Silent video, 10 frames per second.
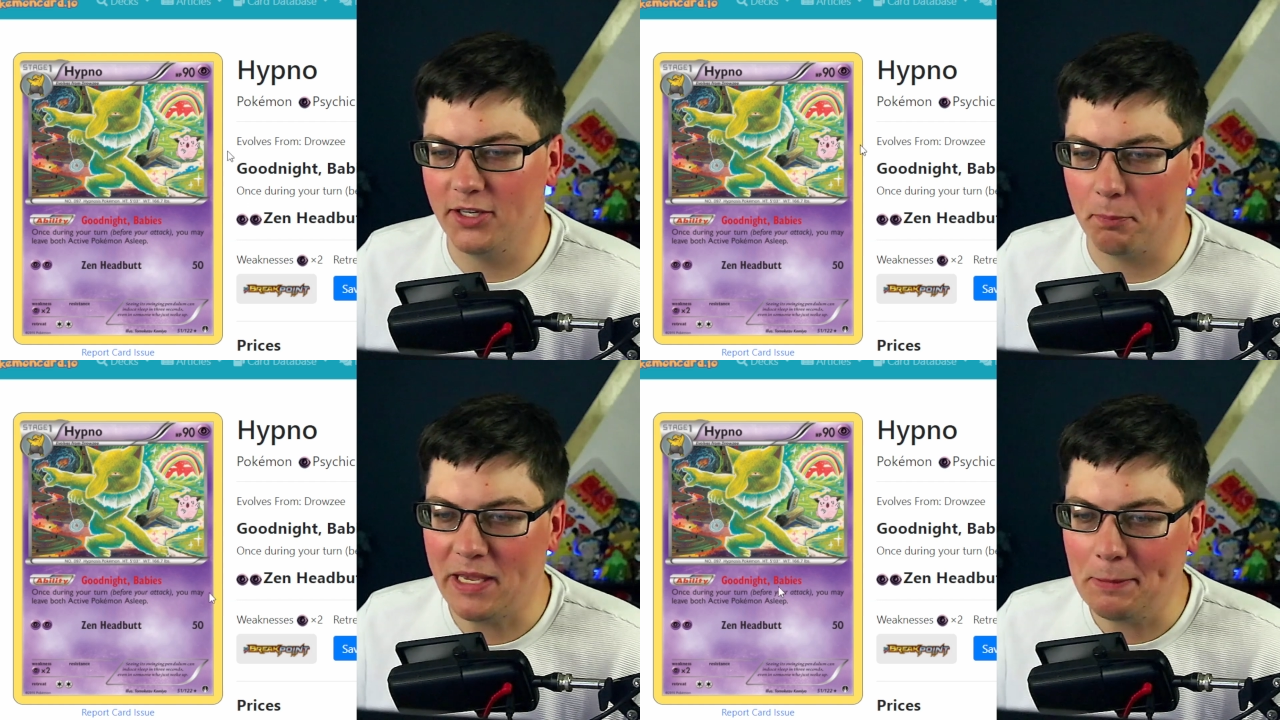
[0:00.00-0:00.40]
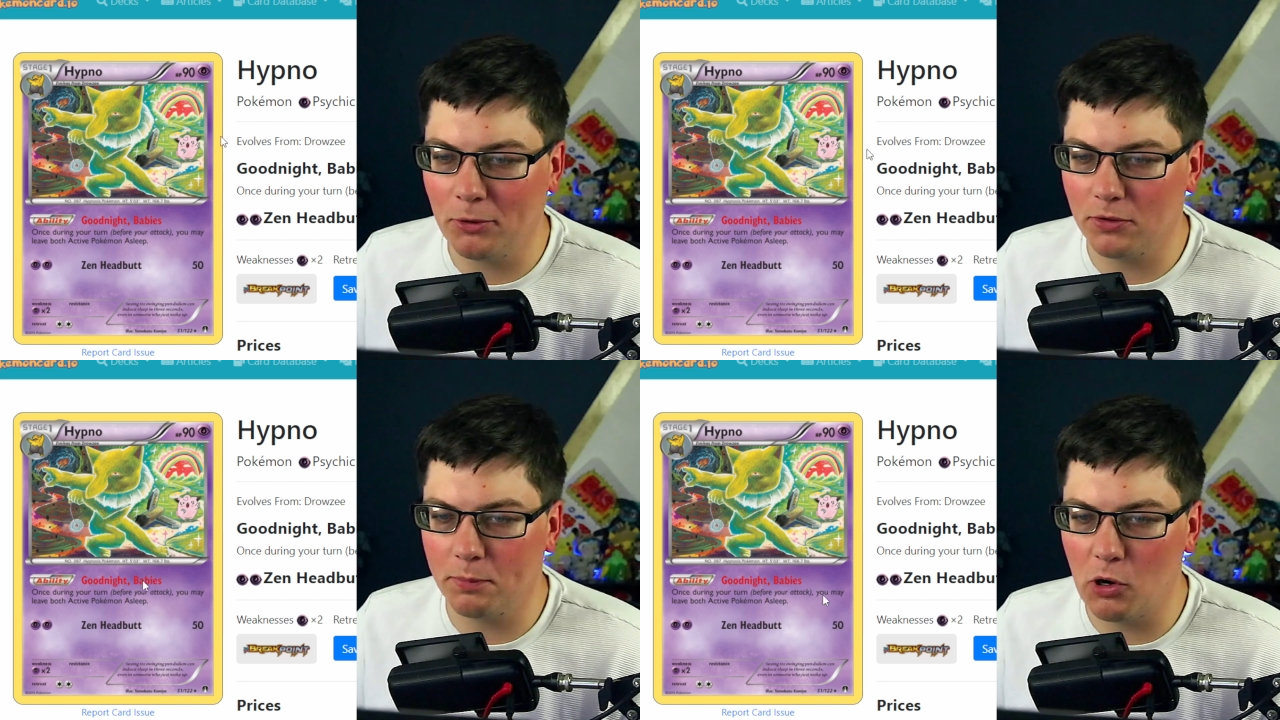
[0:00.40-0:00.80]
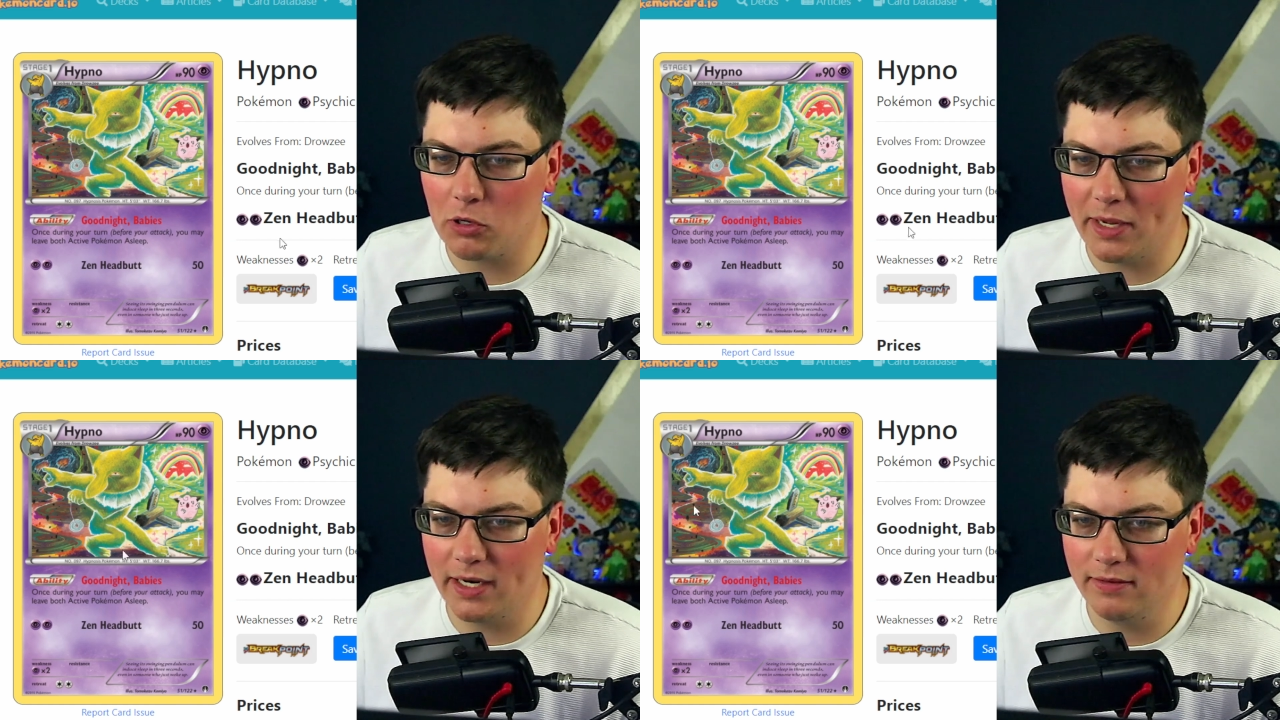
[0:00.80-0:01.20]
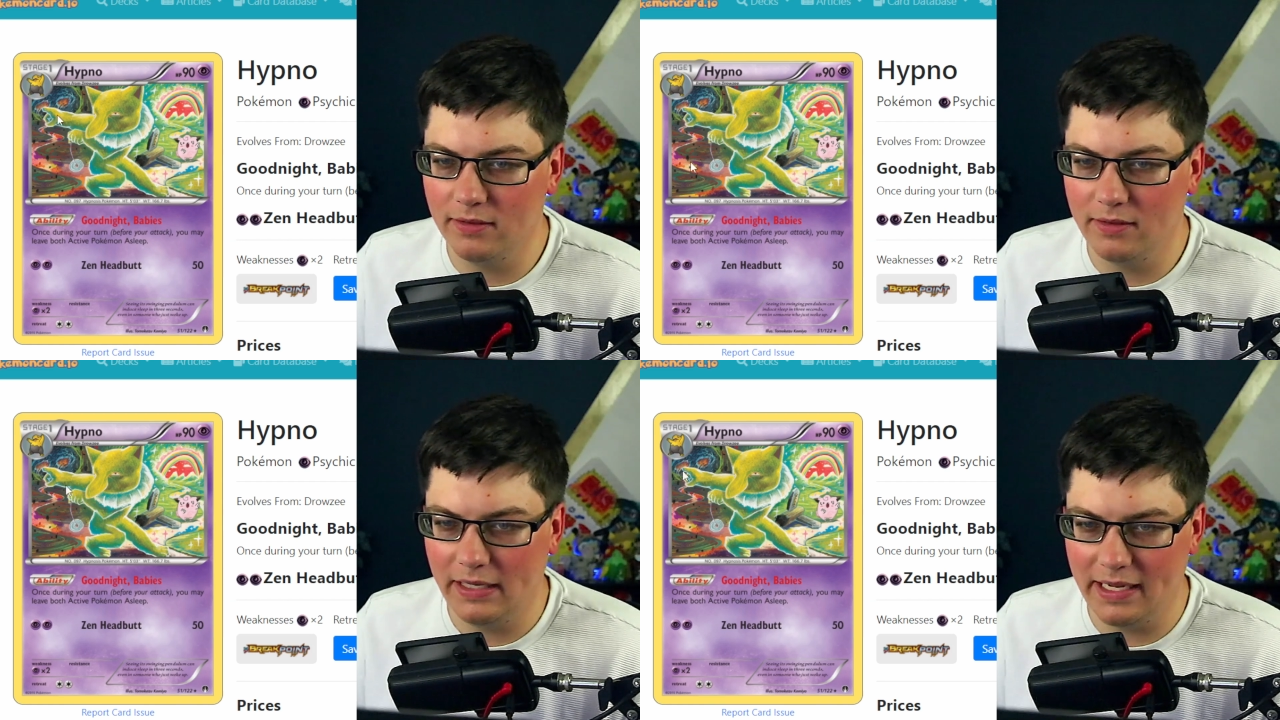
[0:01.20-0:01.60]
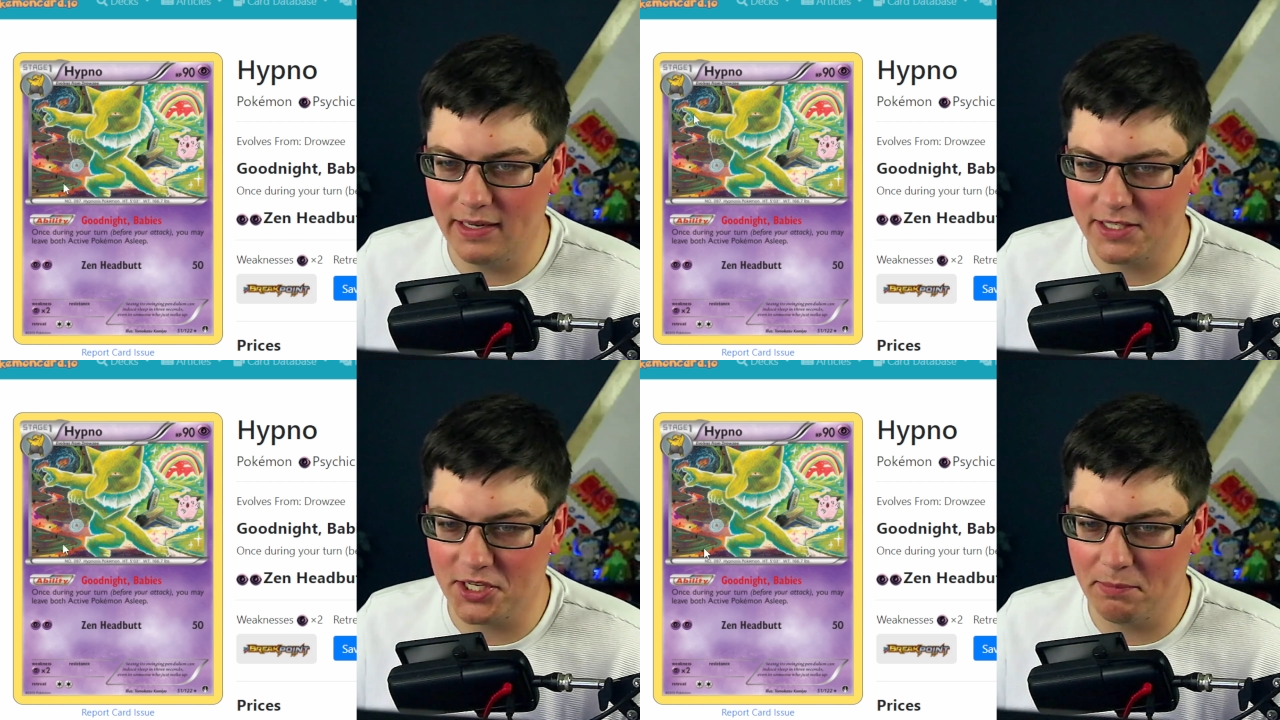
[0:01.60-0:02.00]
people or Pokemon
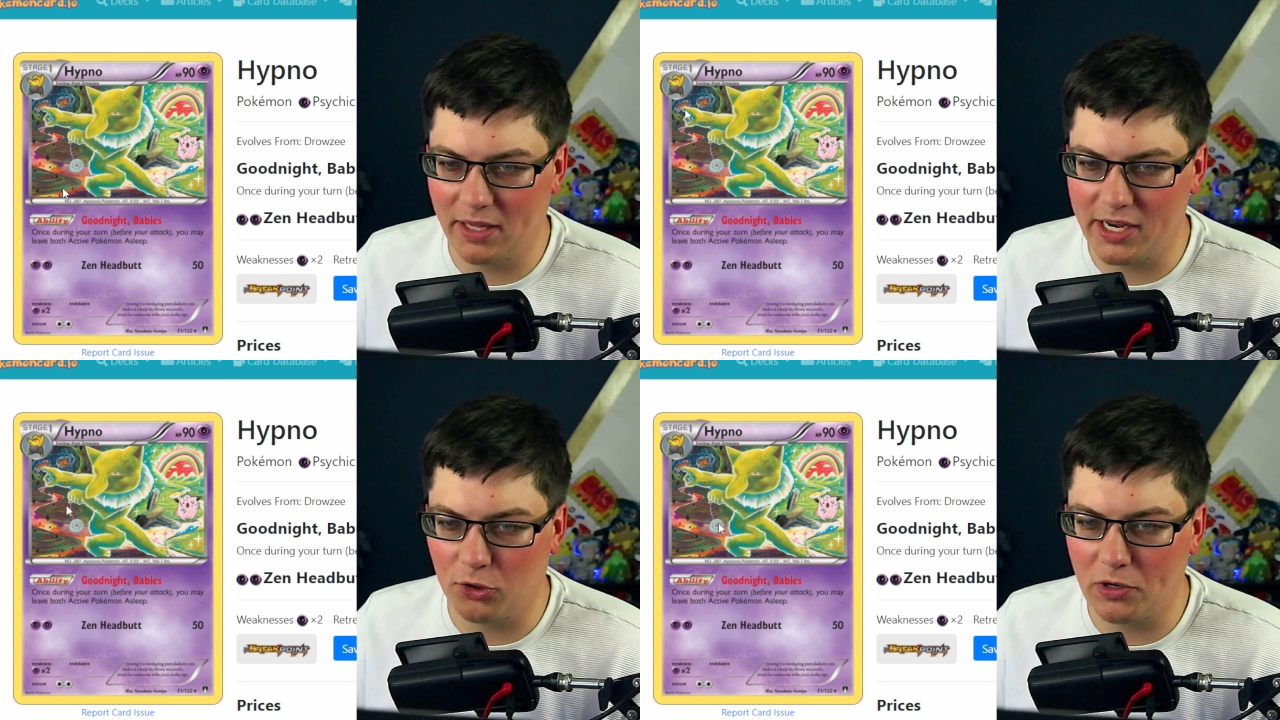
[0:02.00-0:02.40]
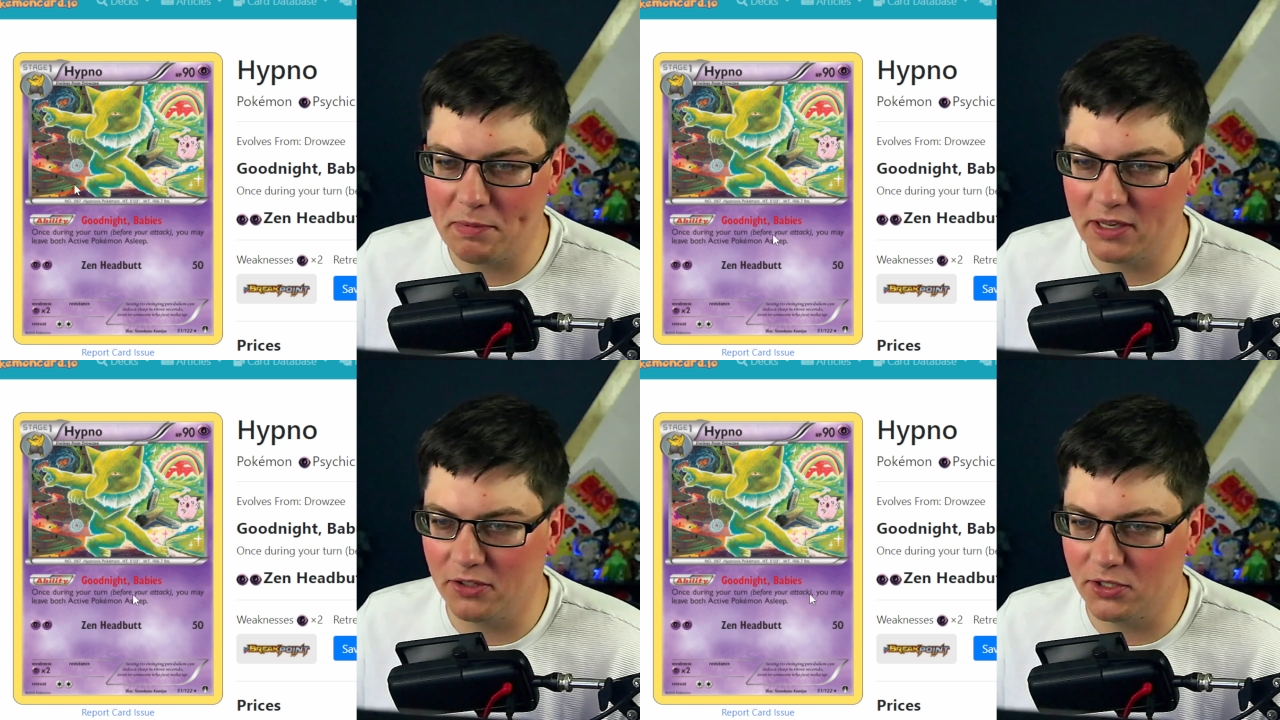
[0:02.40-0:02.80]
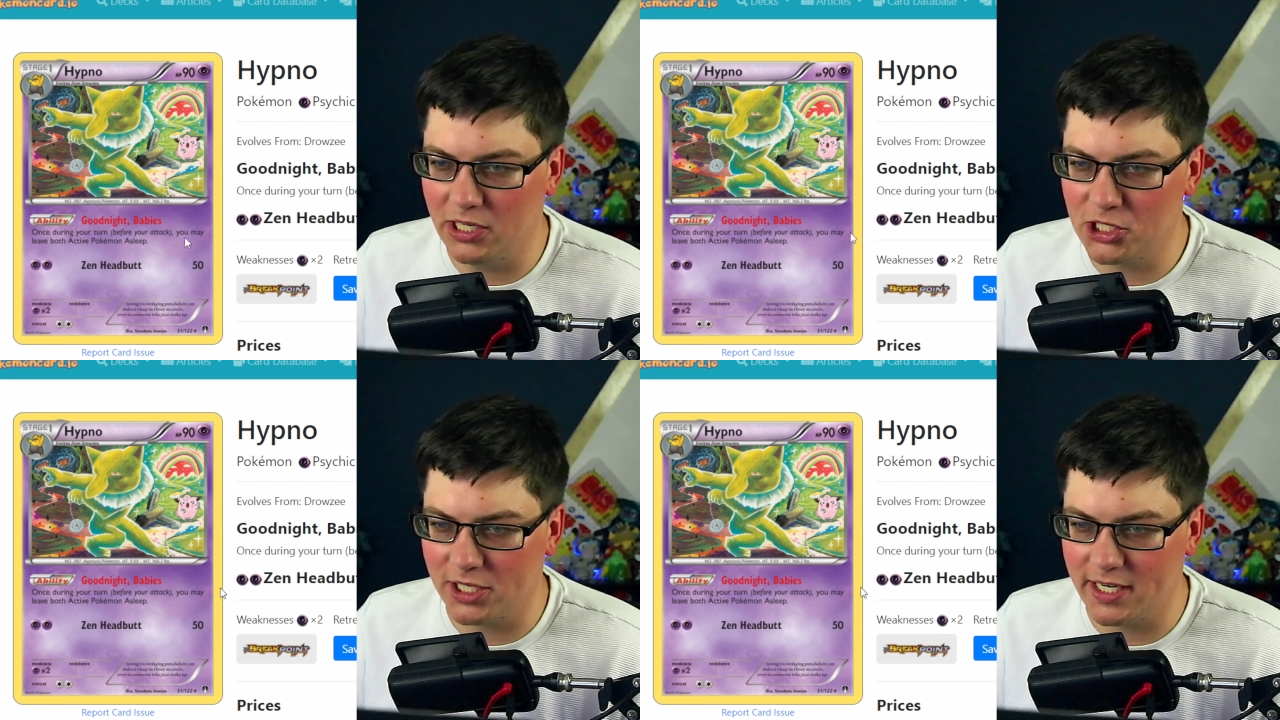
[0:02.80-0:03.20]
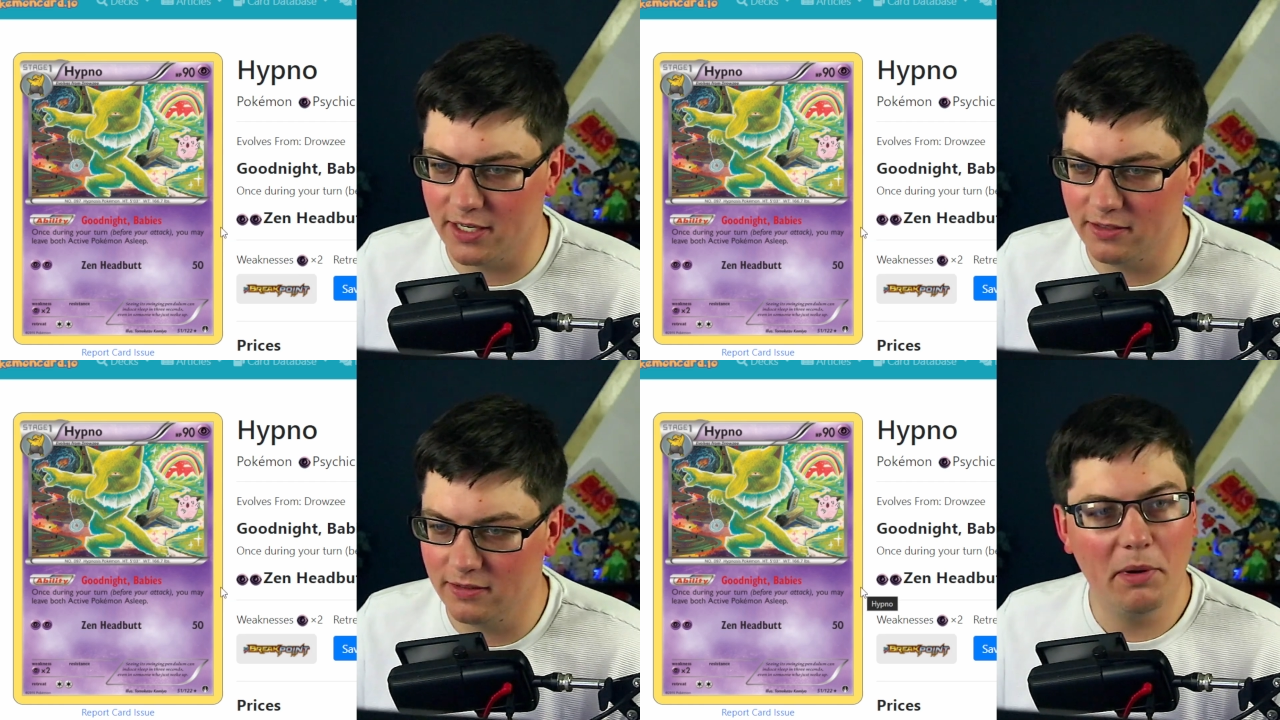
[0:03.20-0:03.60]
into some like creepy little dungeon here.